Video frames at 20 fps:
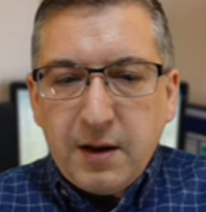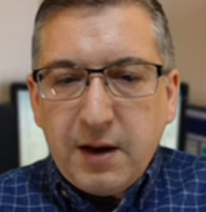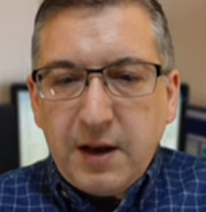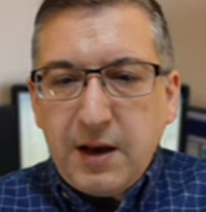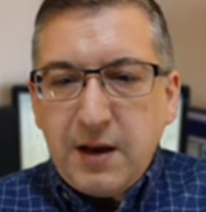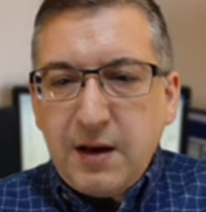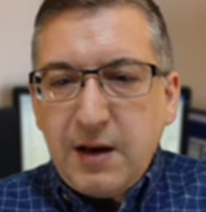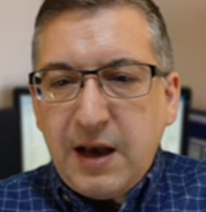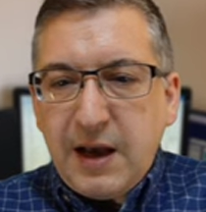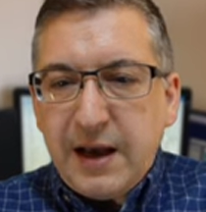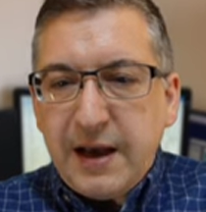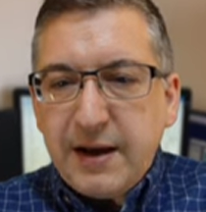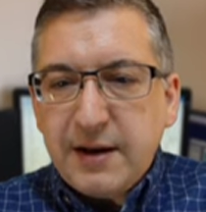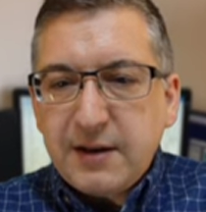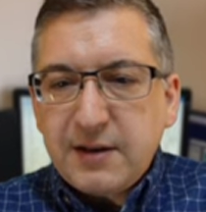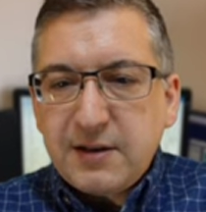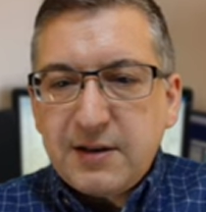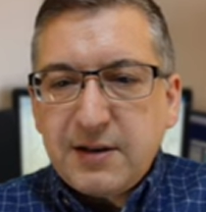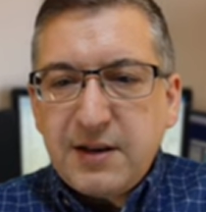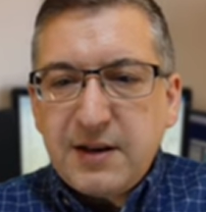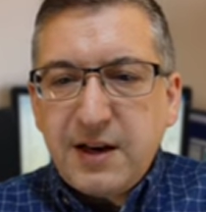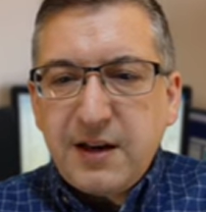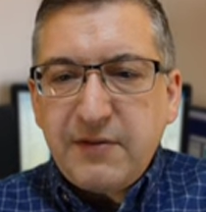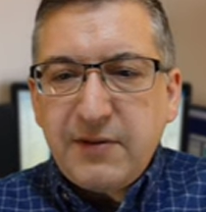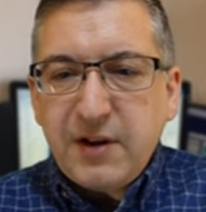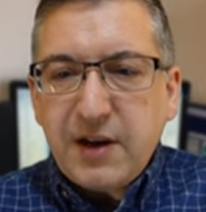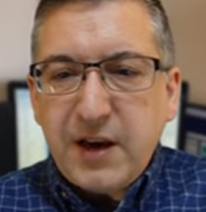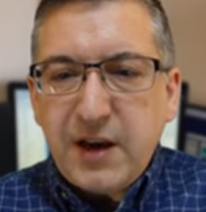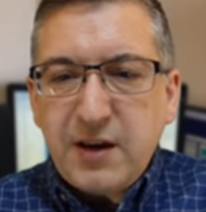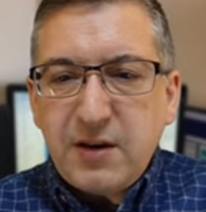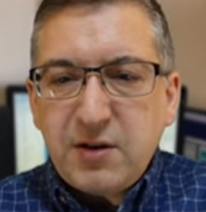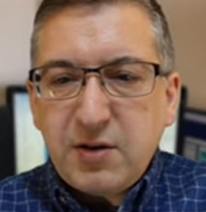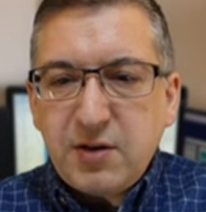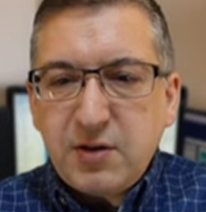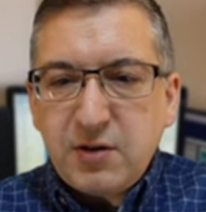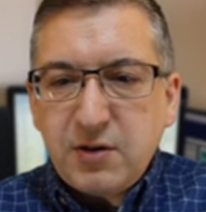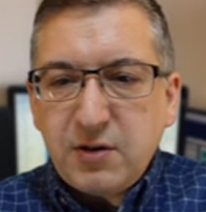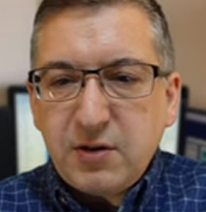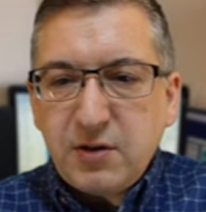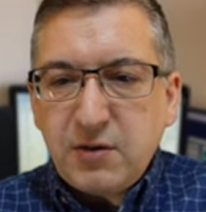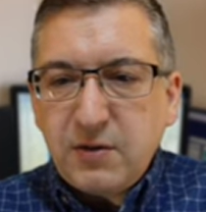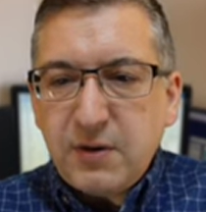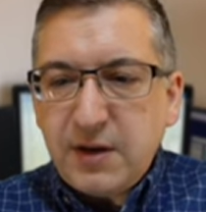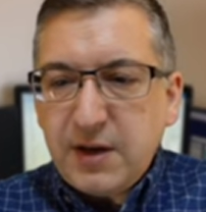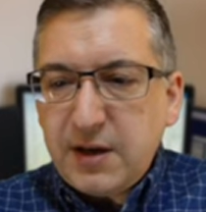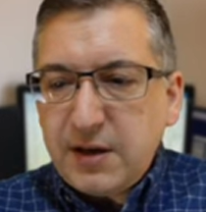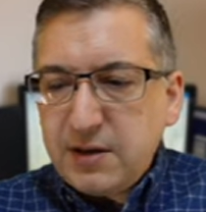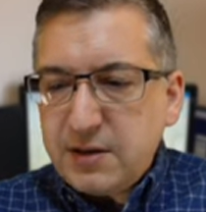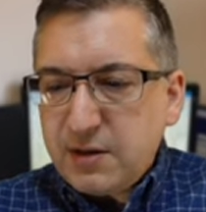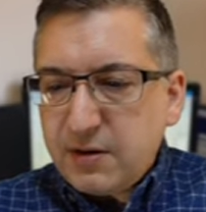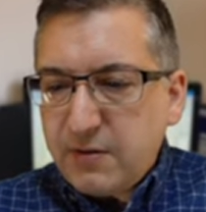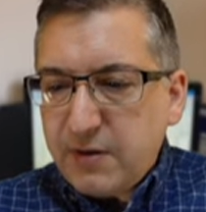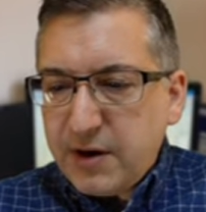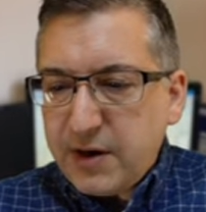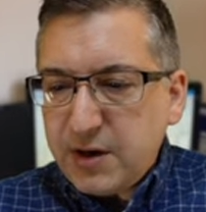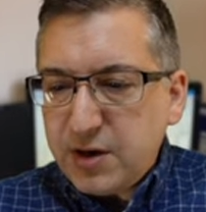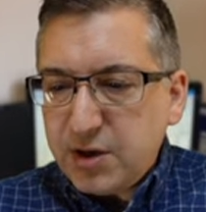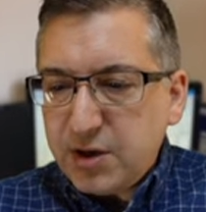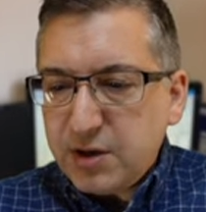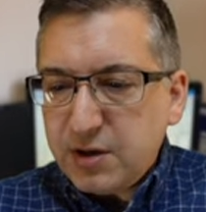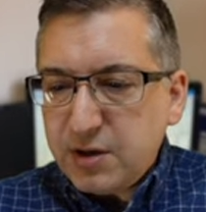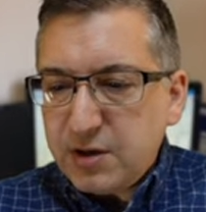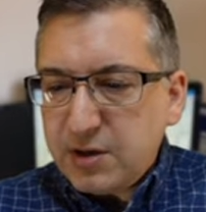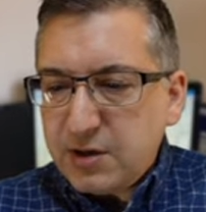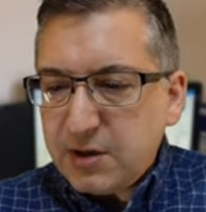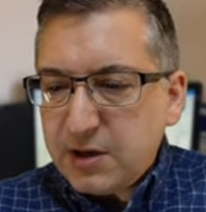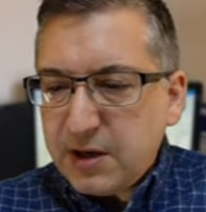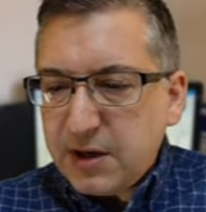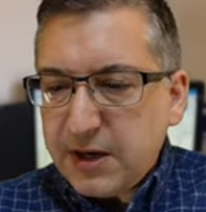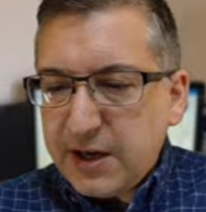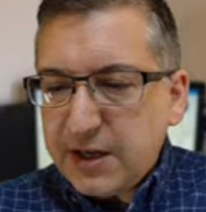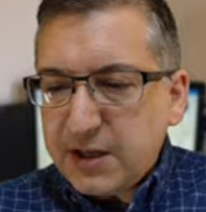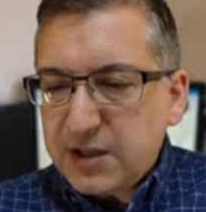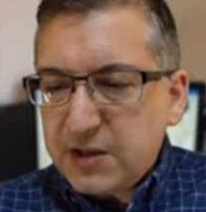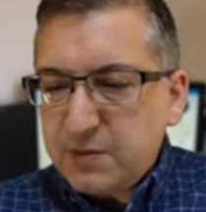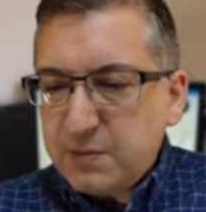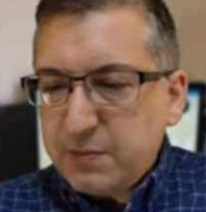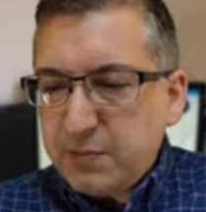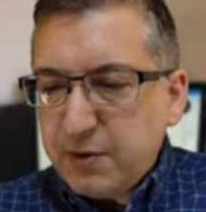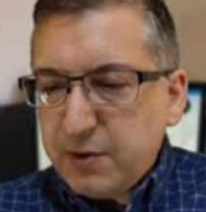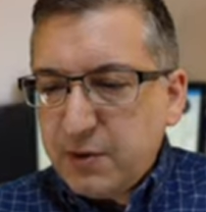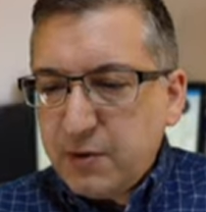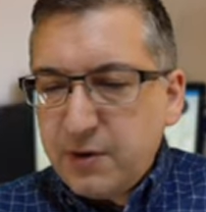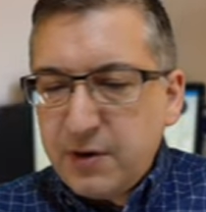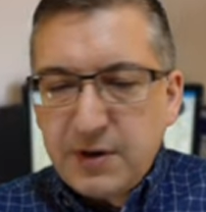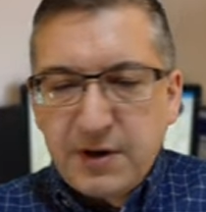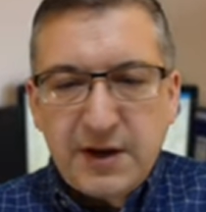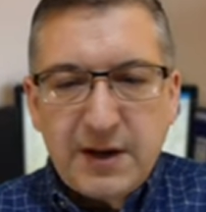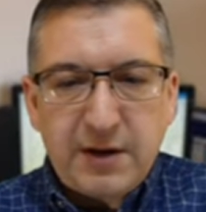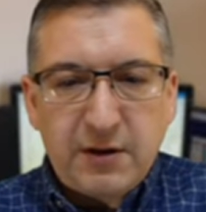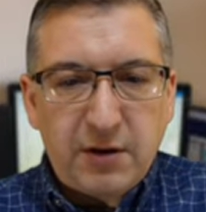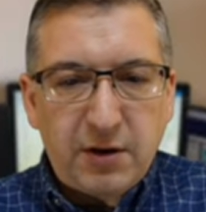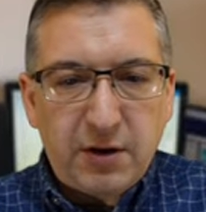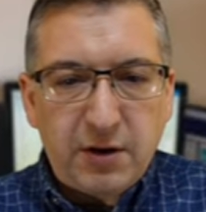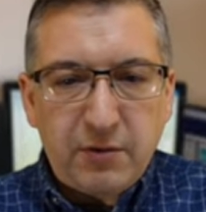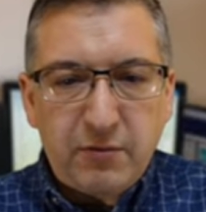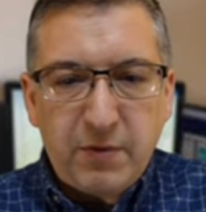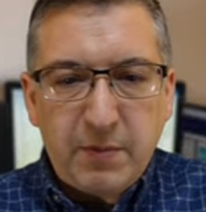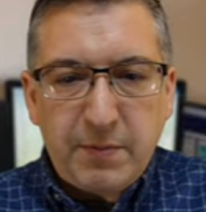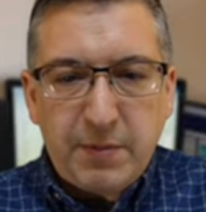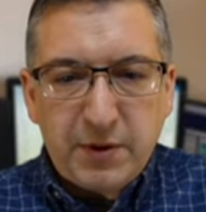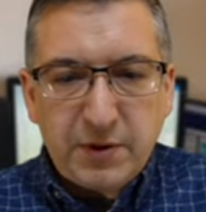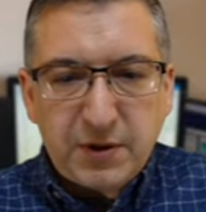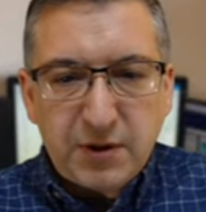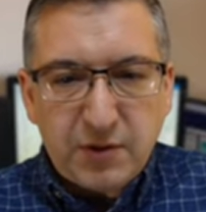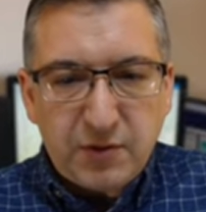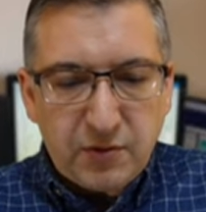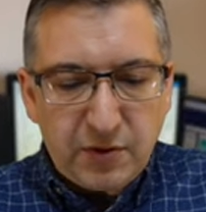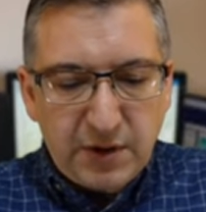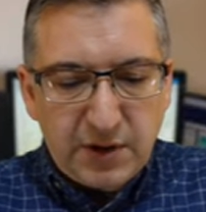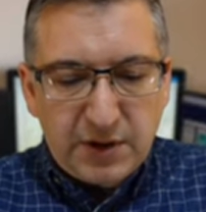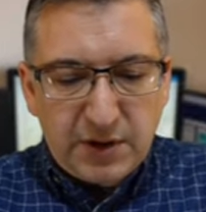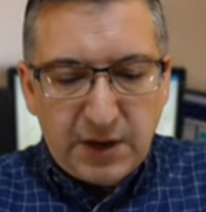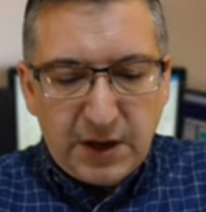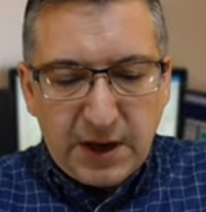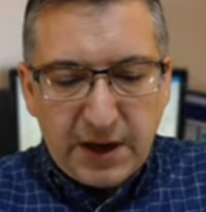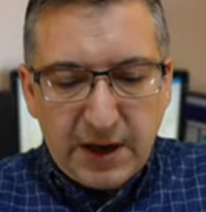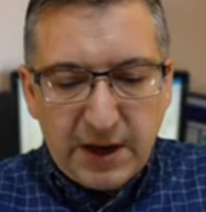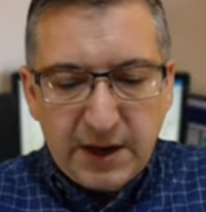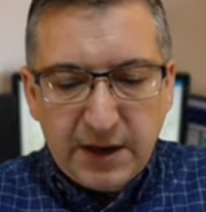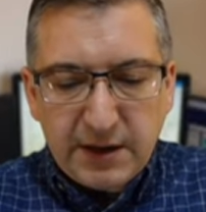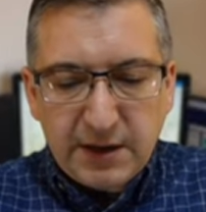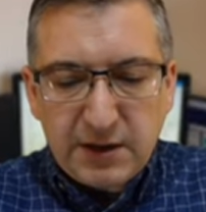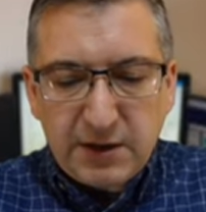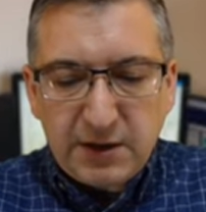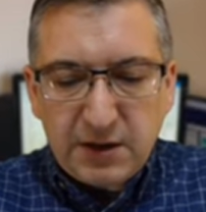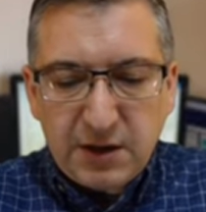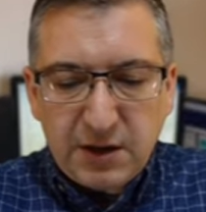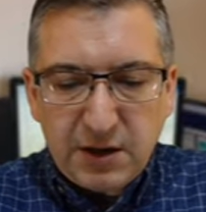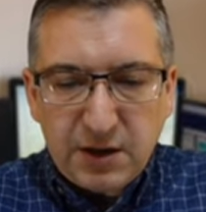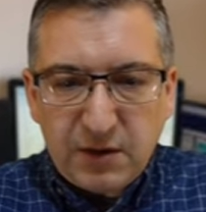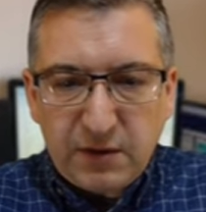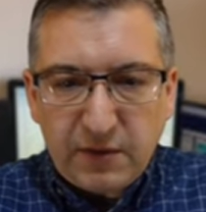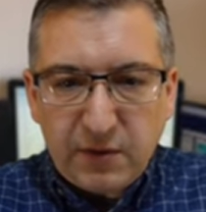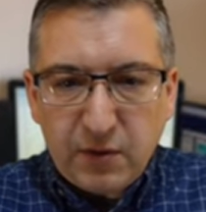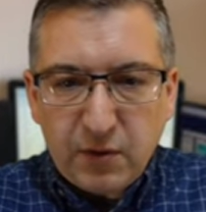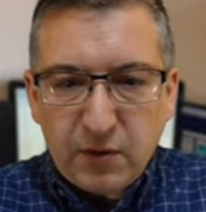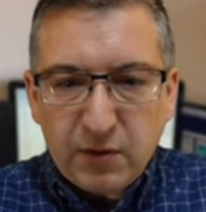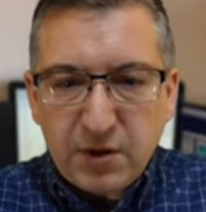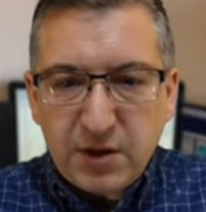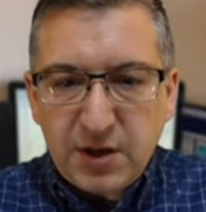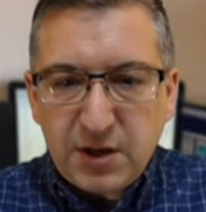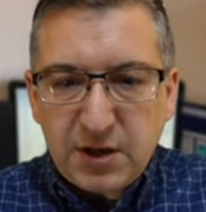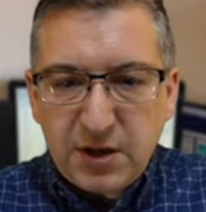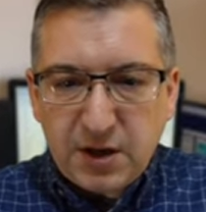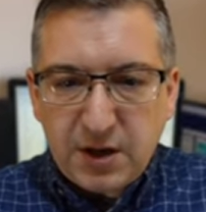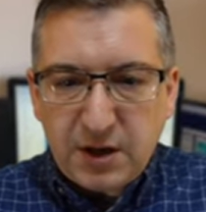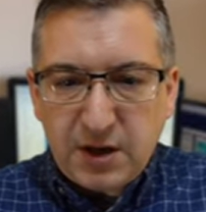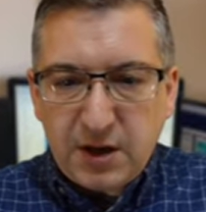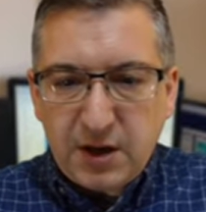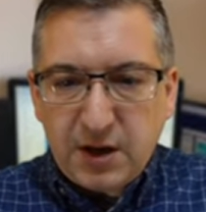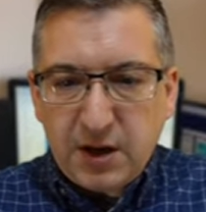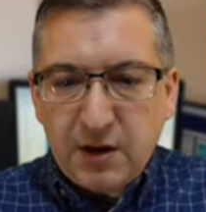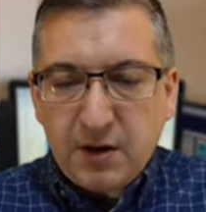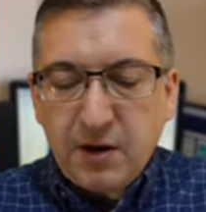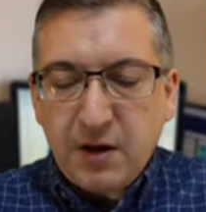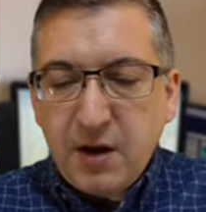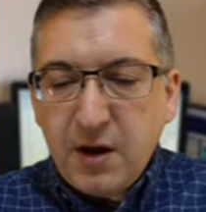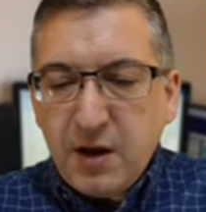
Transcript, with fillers: In HACS, navigate to Integrations, Explore and Download Repositories and search for Daikin.